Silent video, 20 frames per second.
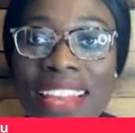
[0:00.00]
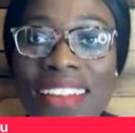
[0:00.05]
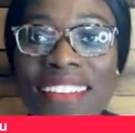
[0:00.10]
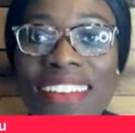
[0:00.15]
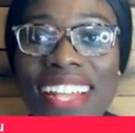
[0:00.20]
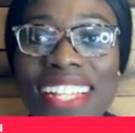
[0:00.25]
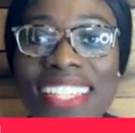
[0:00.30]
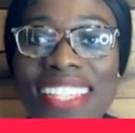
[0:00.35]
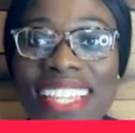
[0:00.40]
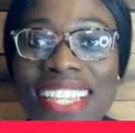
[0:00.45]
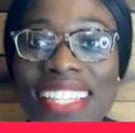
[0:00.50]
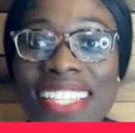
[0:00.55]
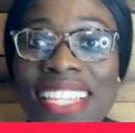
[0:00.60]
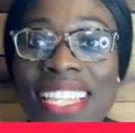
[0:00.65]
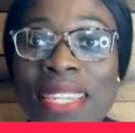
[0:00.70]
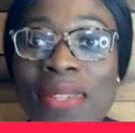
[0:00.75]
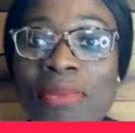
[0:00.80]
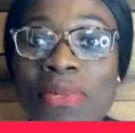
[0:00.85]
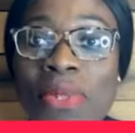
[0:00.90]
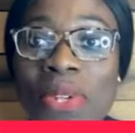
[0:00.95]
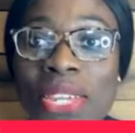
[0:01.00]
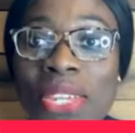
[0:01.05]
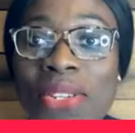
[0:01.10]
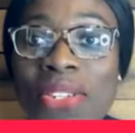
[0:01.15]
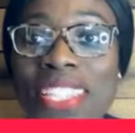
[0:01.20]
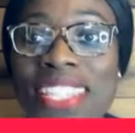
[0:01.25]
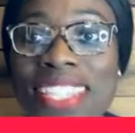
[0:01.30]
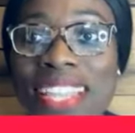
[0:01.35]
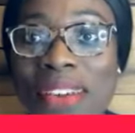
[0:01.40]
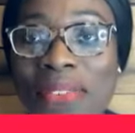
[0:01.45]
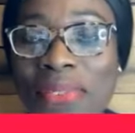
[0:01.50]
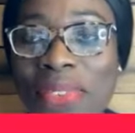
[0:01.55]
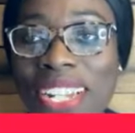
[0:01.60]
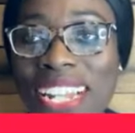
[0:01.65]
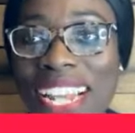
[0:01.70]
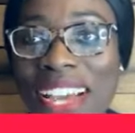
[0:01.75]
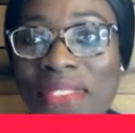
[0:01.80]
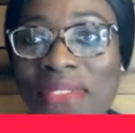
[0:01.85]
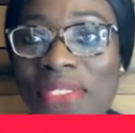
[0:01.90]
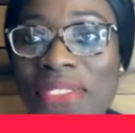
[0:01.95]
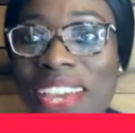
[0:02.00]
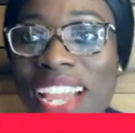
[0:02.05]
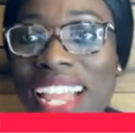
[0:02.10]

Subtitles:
Ras says, keep doing your stuff. We love you.